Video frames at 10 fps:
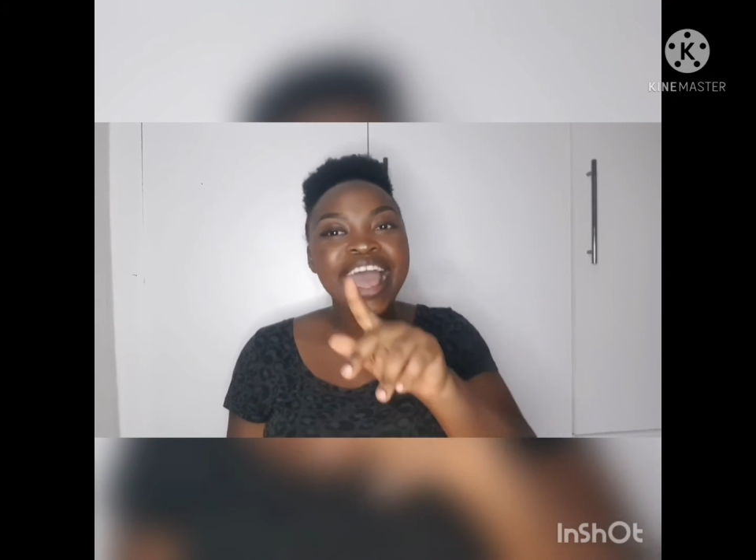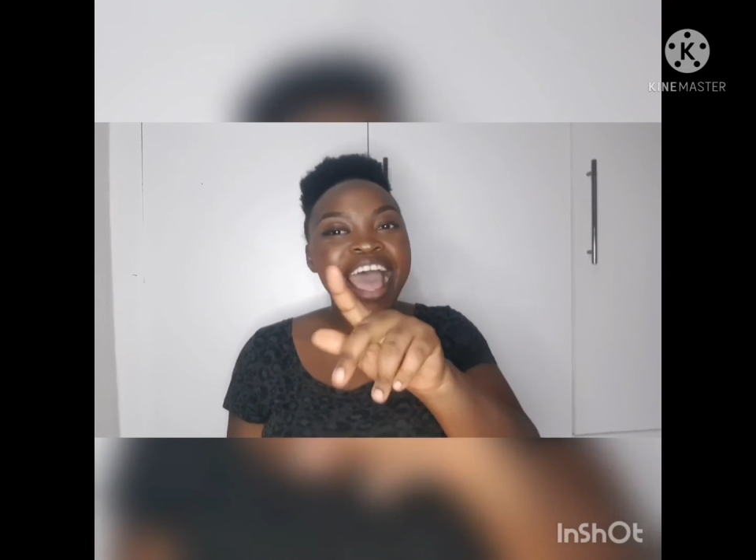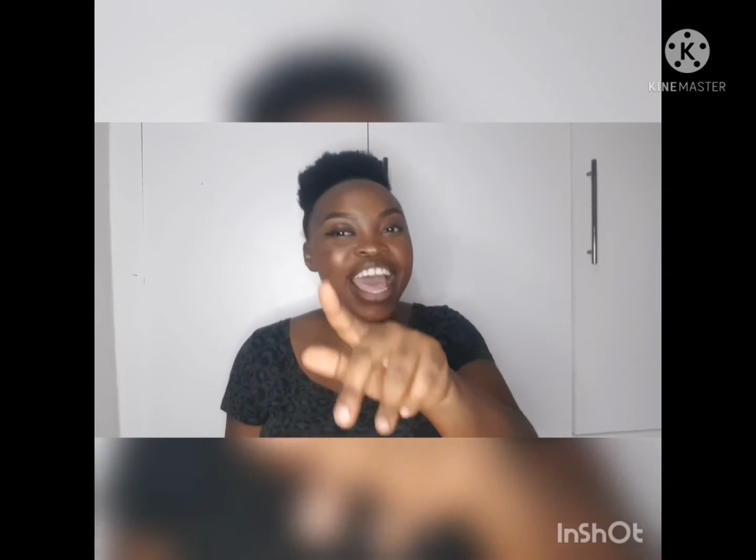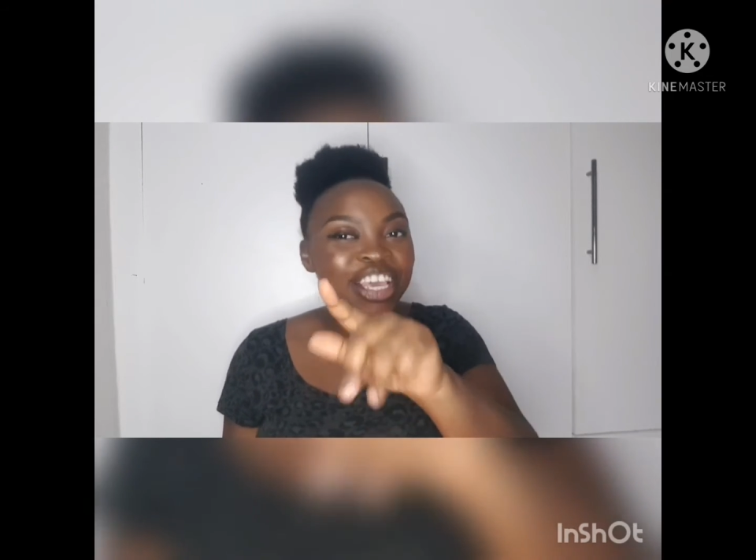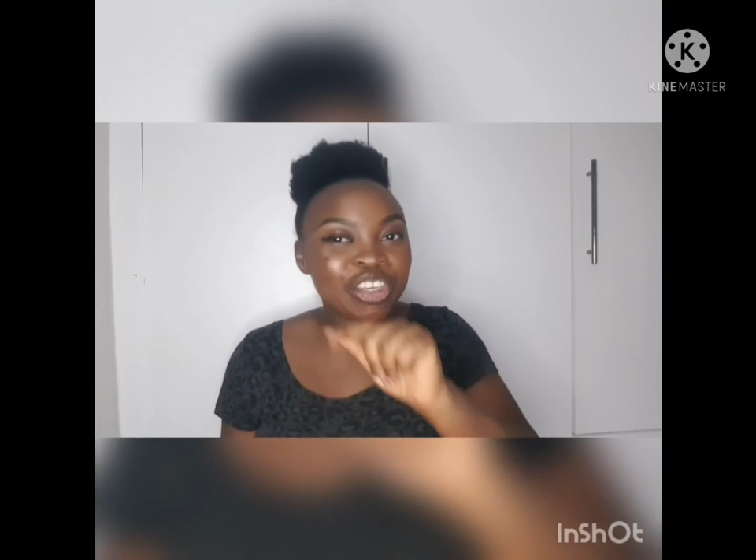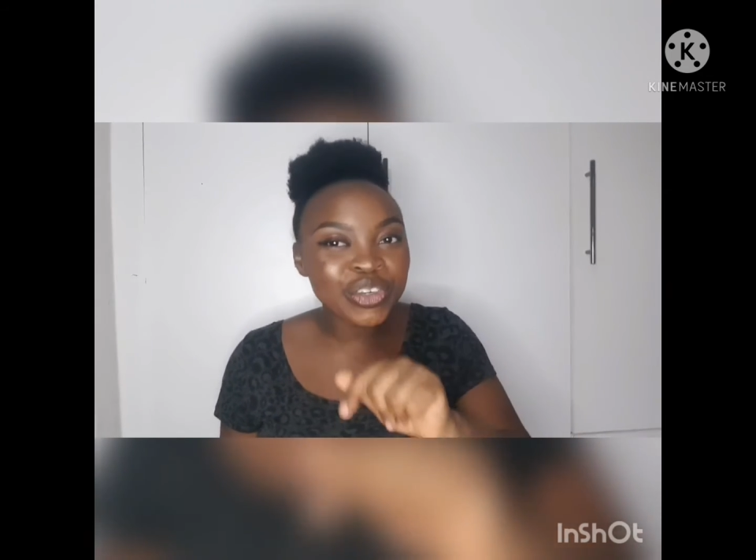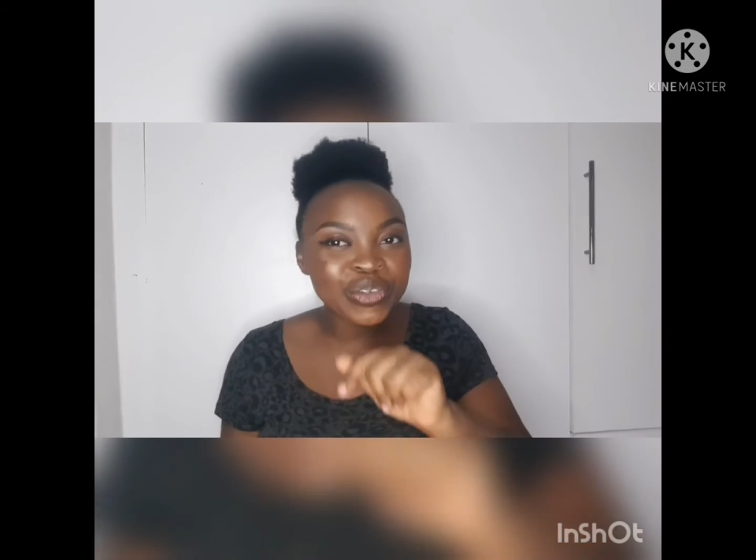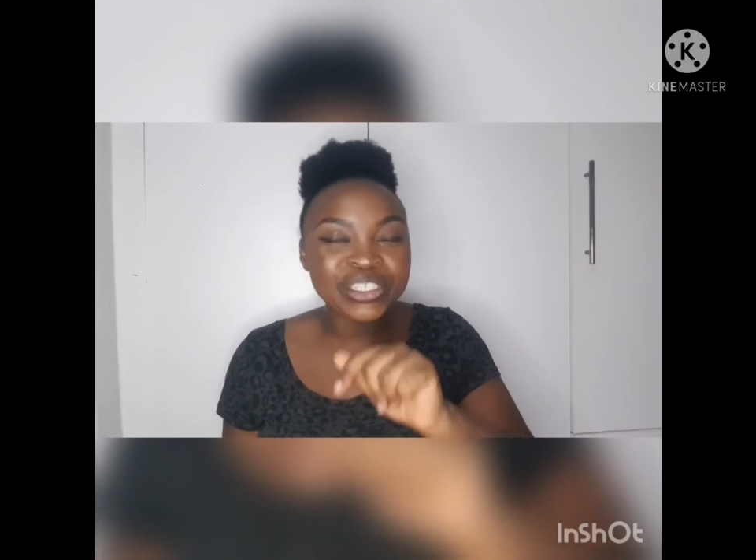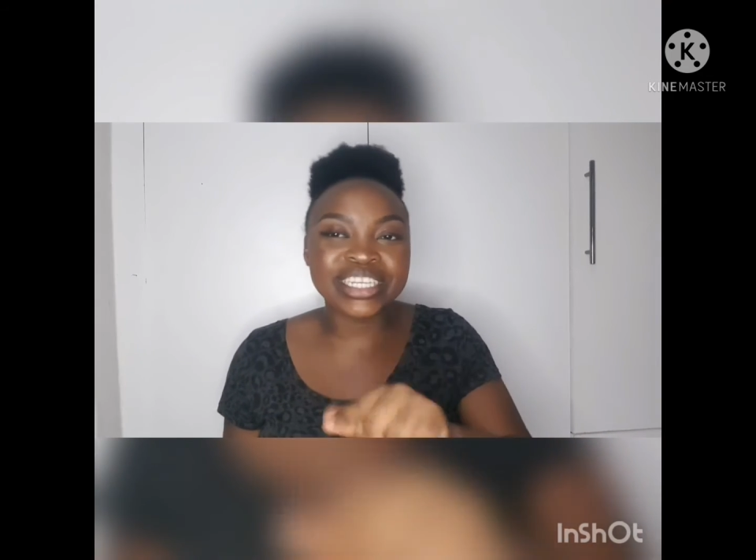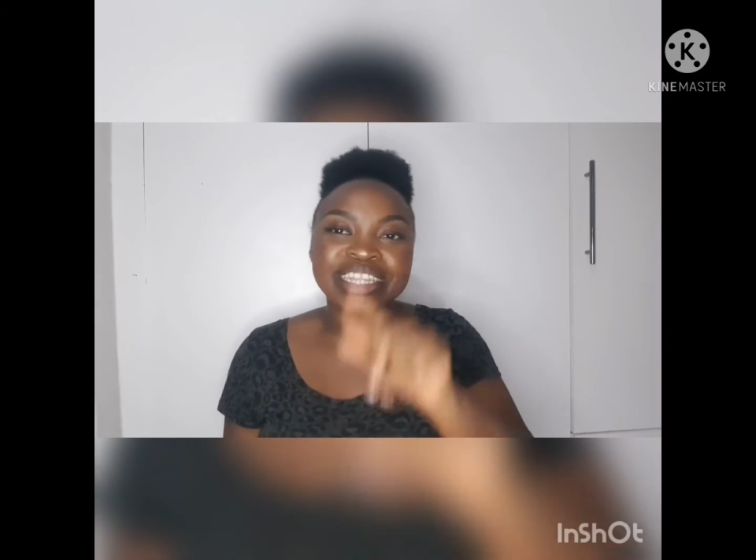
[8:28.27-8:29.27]
I
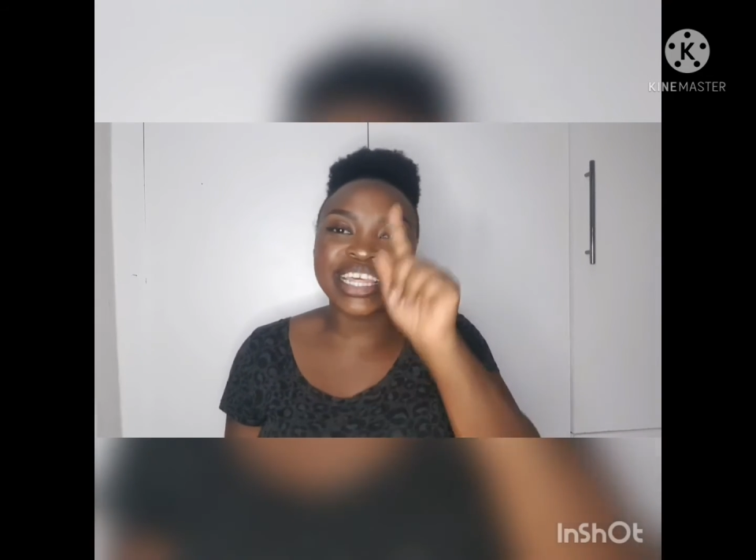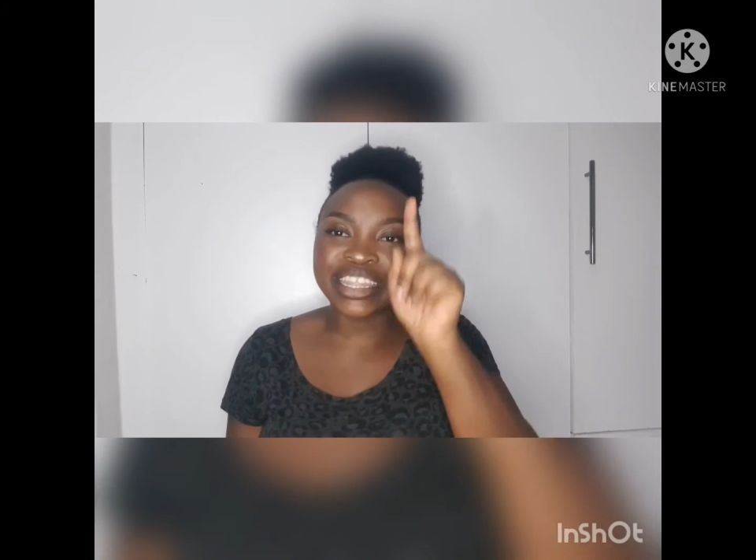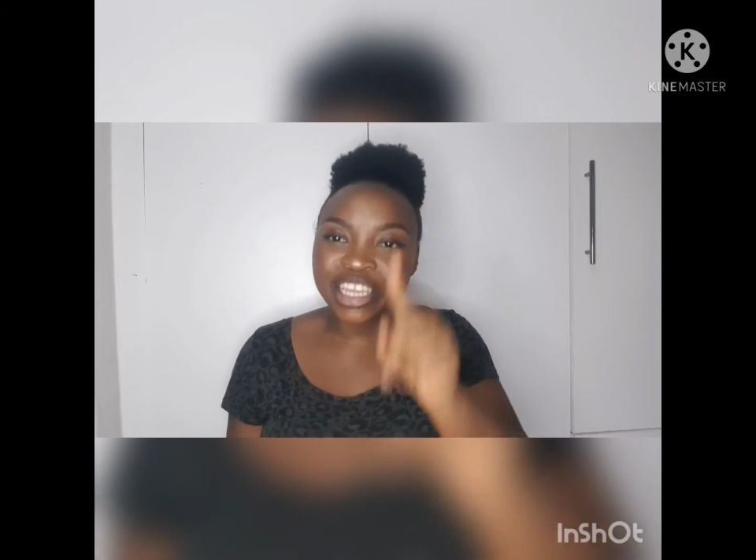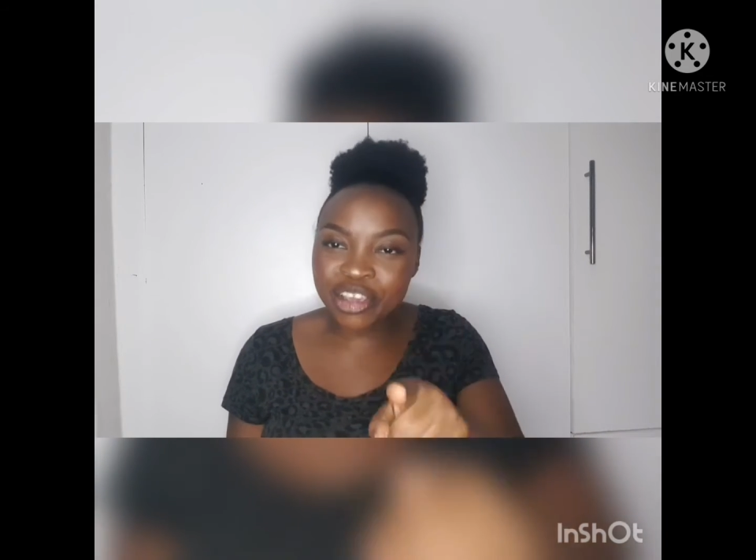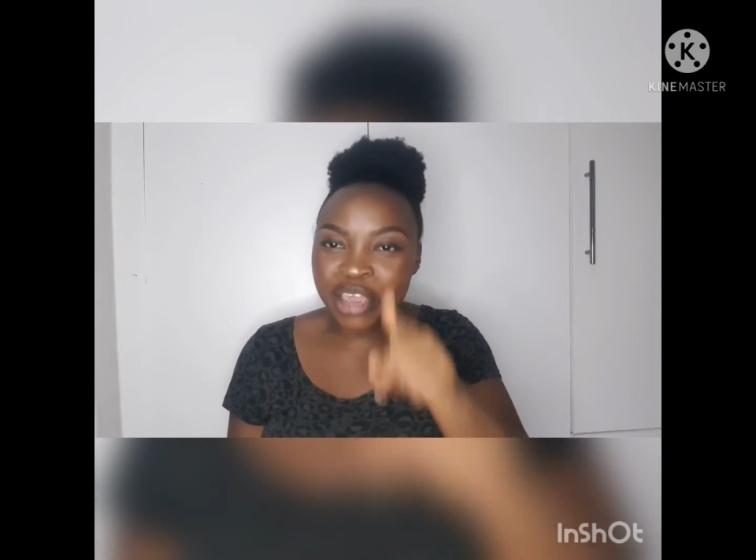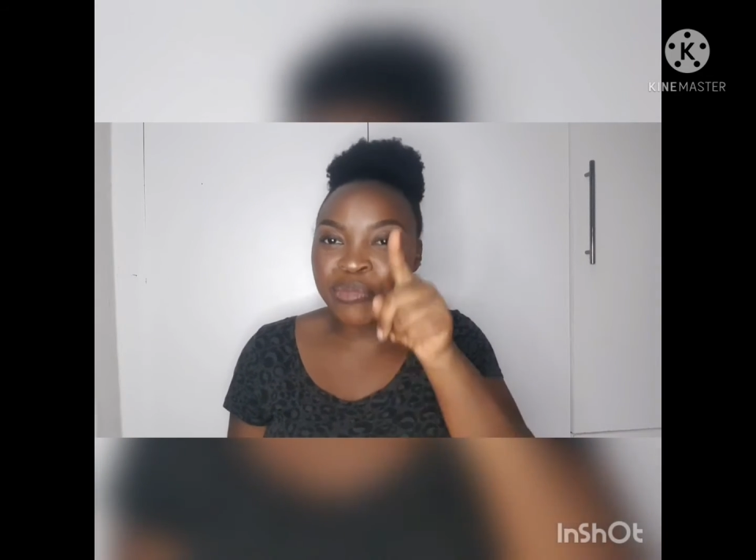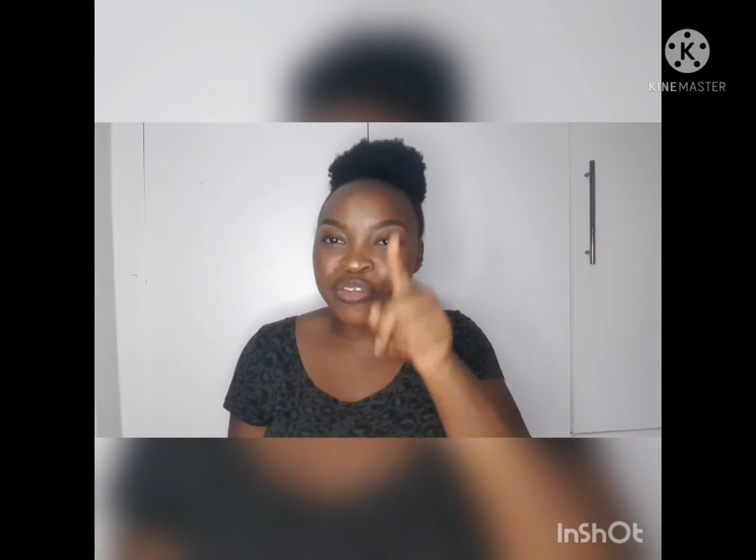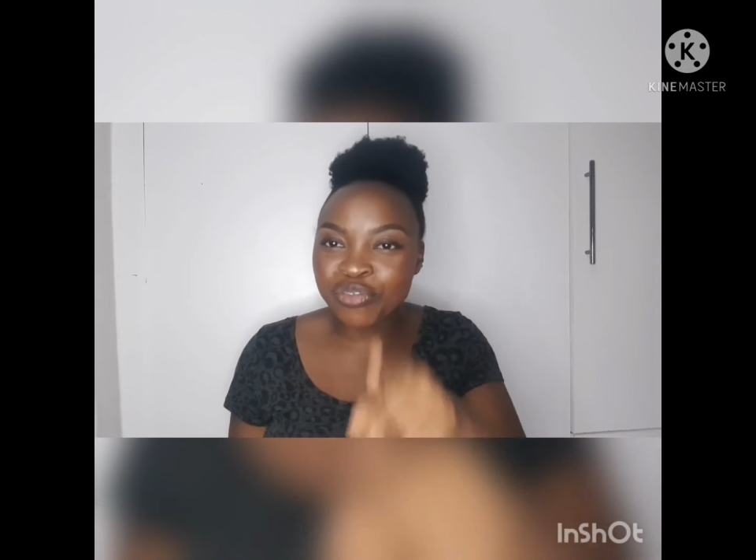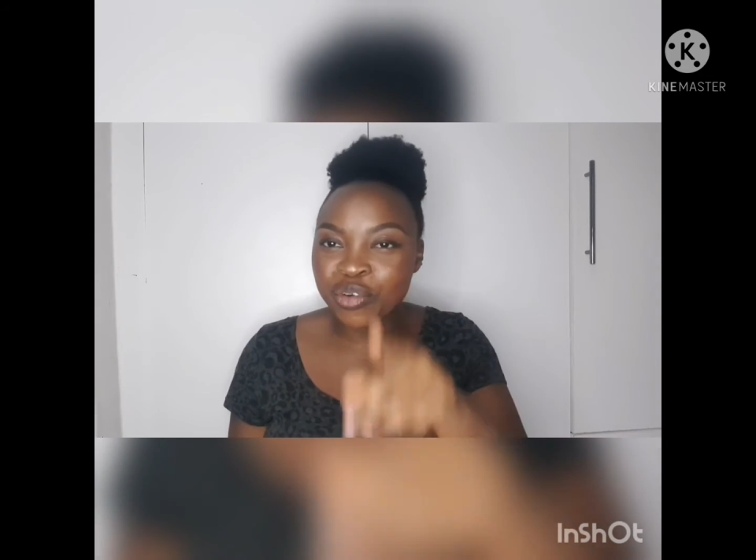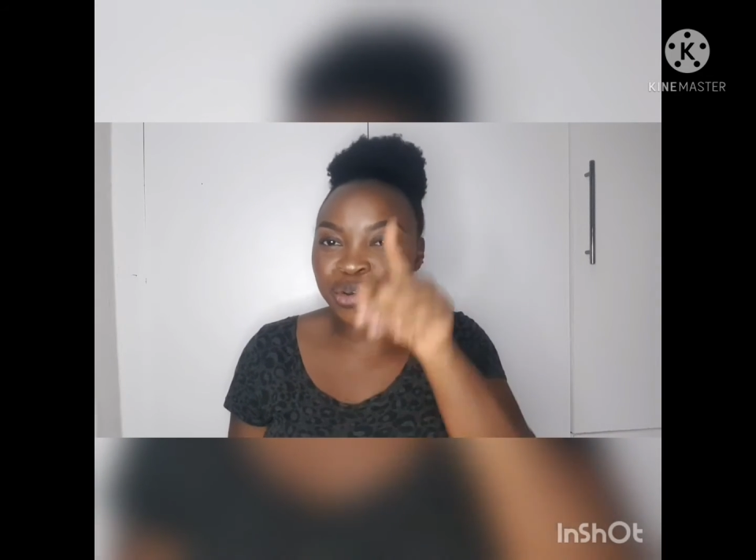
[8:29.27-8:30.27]
used the Game
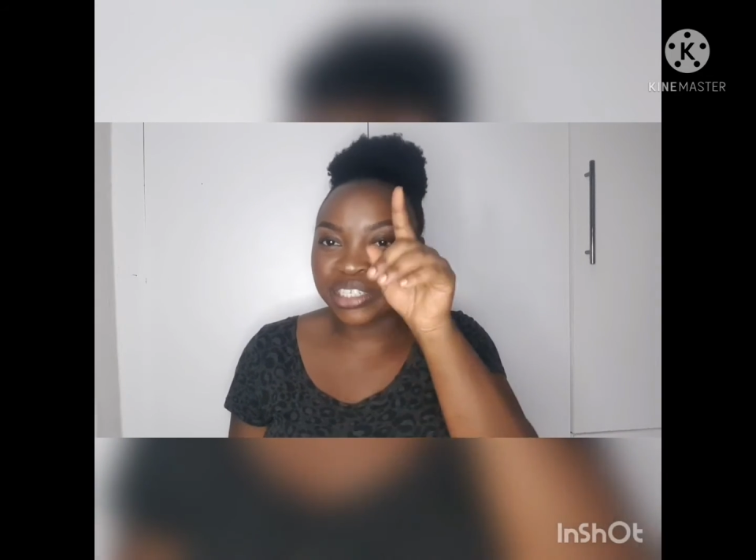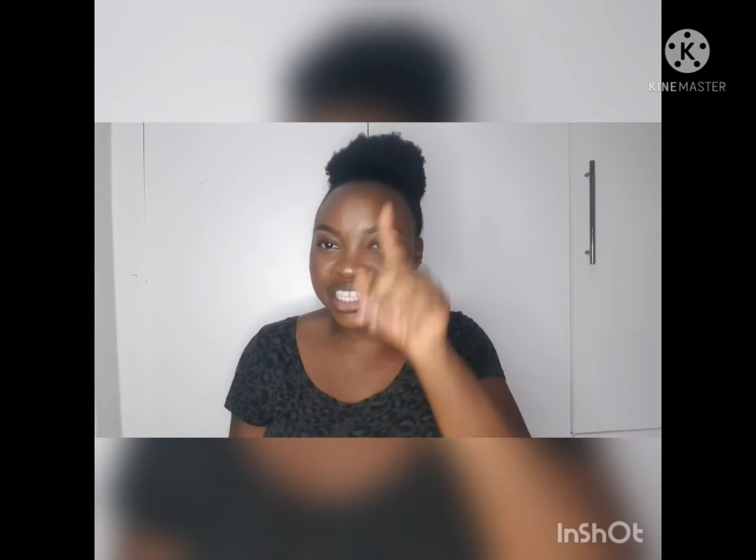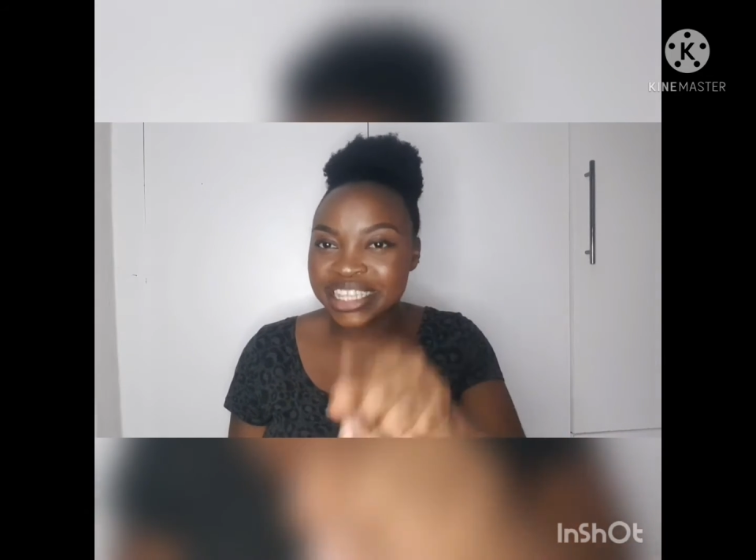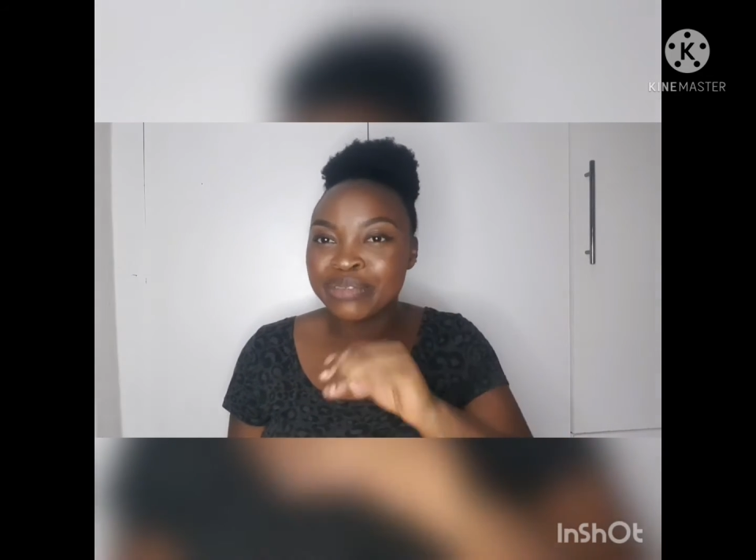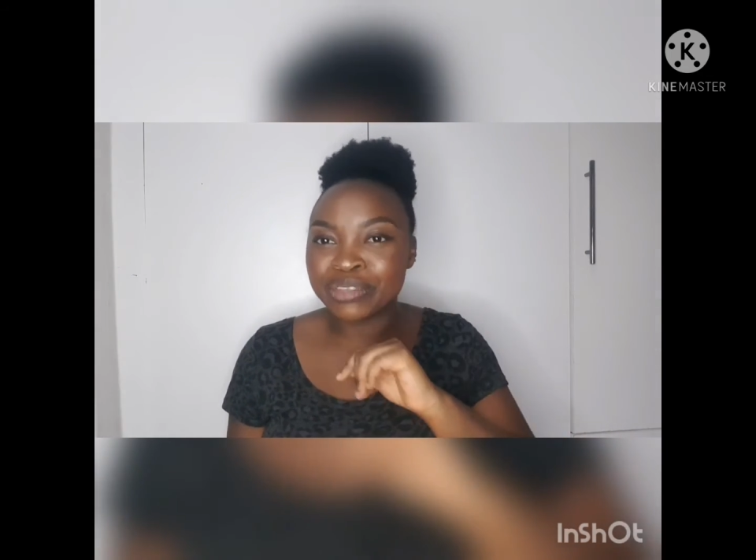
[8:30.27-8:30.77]
of Thrones theme